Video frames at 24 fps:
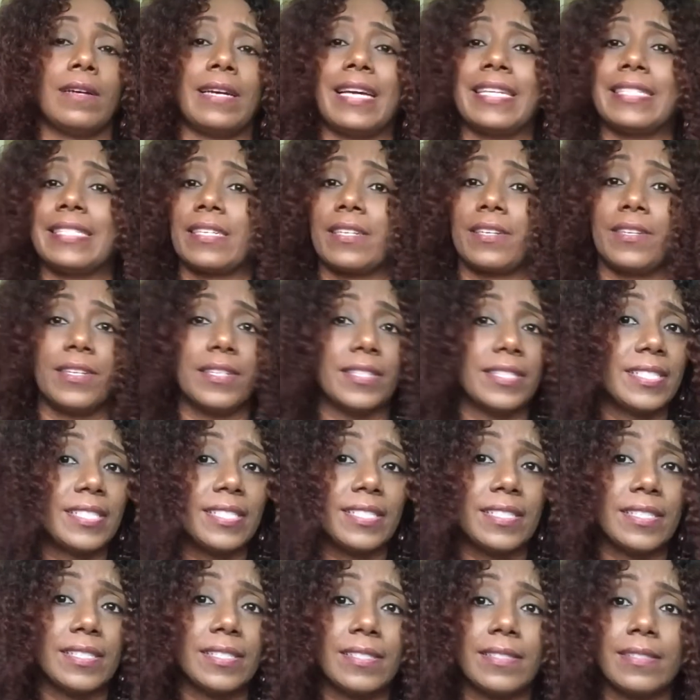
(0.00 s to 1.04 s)
as a
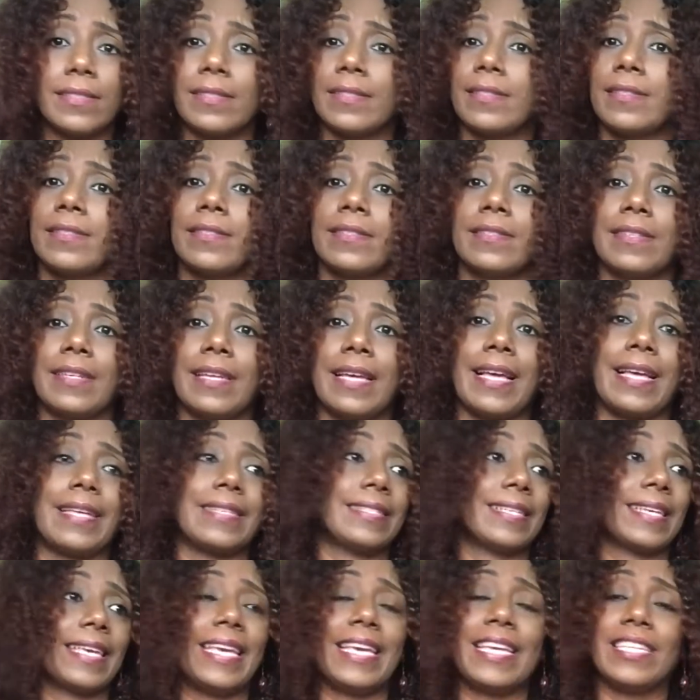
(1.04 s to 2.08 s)
cutters,
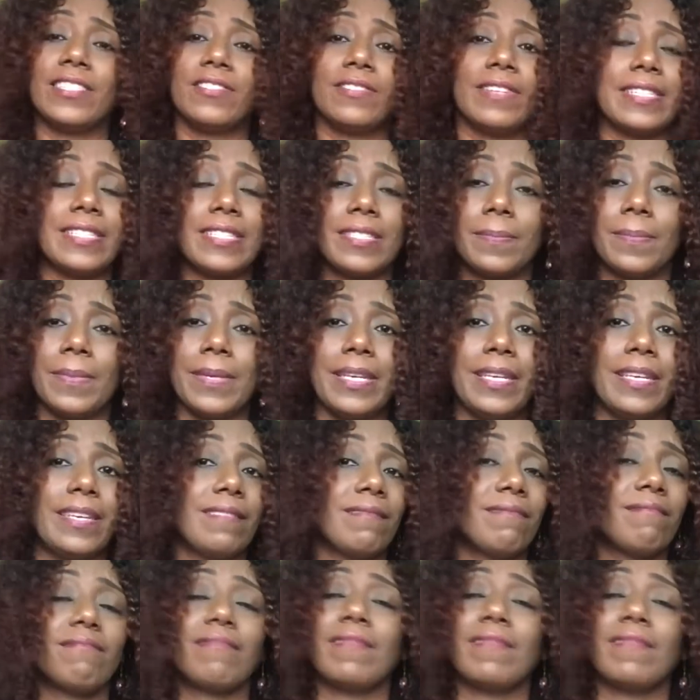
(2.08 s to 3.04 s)
as a kids recipe.